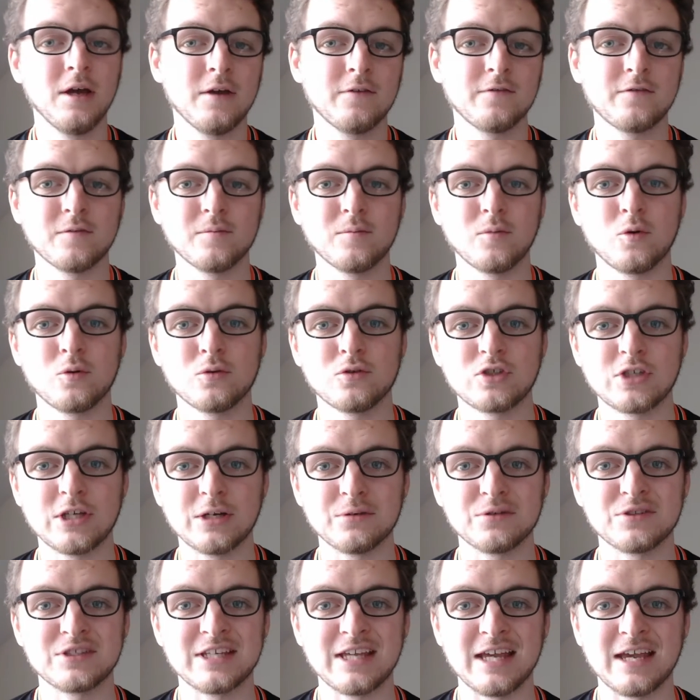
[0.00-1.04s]
for more
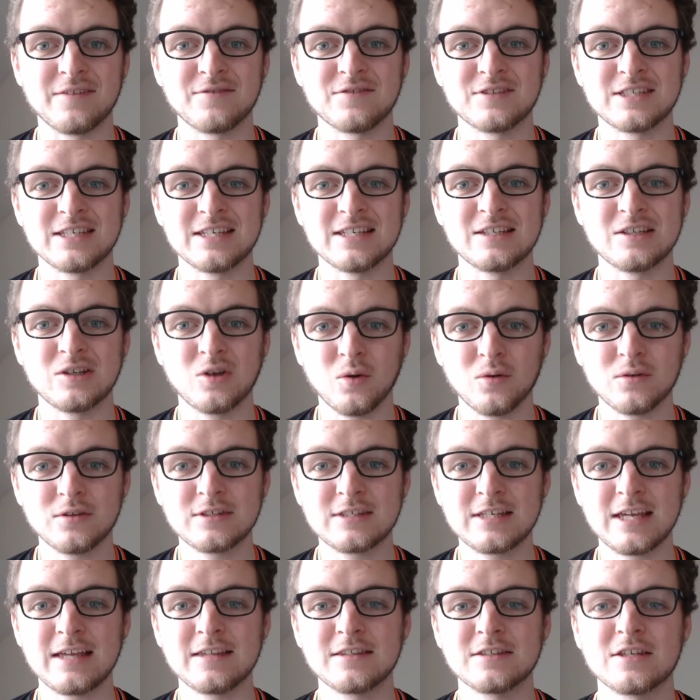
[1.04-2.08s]
Chelsea FC
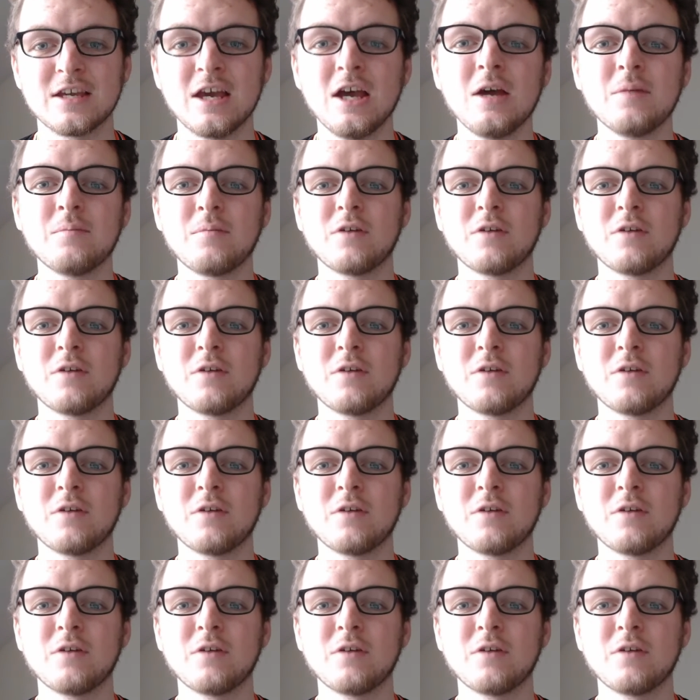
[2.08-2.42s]
content.